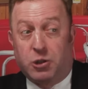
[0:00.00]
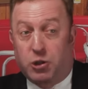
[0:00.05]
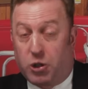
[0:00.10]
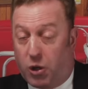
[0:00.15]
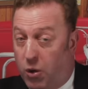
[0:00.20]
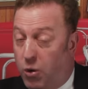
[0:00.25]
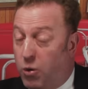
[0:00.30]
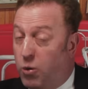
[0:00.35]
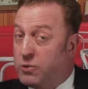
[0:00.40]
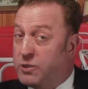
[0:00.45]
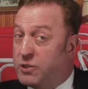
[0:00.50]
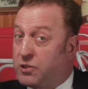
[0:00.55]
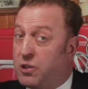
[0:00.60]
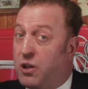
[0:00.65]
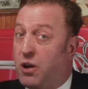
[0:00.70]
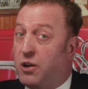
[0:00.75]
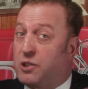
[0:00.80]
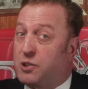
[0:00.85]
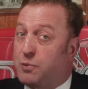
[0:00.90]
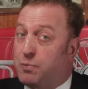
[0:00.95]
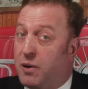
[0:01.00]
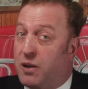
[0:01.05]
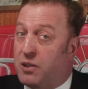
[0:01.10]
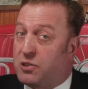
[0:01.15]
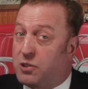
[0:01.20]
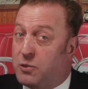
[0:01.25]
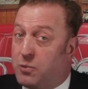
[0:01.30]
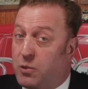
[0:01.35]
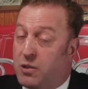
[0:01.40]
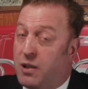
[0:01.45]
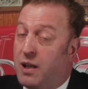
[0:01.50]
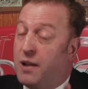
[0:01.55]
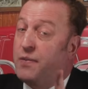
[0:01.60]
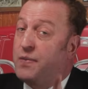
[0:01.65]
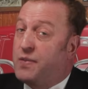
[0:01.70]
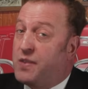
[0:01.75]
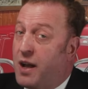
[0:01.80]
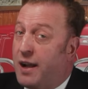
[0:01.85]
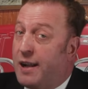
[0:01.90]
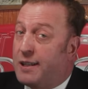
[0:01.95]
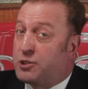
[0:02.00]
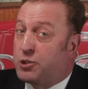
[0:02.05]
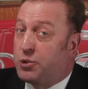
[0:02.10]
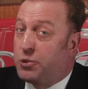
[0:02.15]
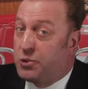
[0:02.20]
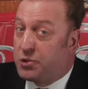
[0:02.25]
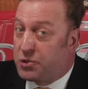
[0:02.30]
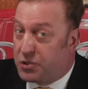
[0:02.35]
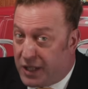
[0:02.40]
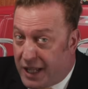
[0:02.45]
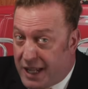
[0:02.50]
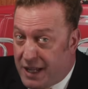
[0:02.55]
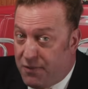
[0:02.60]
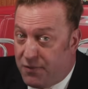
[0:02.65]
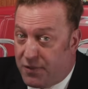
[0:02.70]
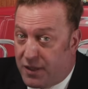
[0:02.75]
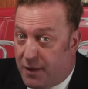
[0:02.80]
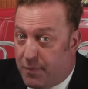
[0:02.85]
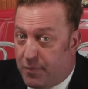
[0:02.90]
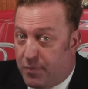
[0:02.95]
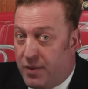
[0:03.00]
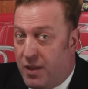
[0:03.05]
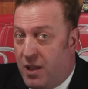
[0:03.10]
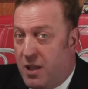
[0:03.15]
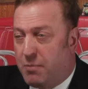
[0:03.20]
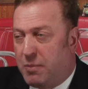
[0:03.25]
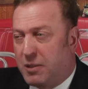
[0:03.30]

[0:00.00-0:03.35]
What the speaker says: to hold as long as possible, not to save them,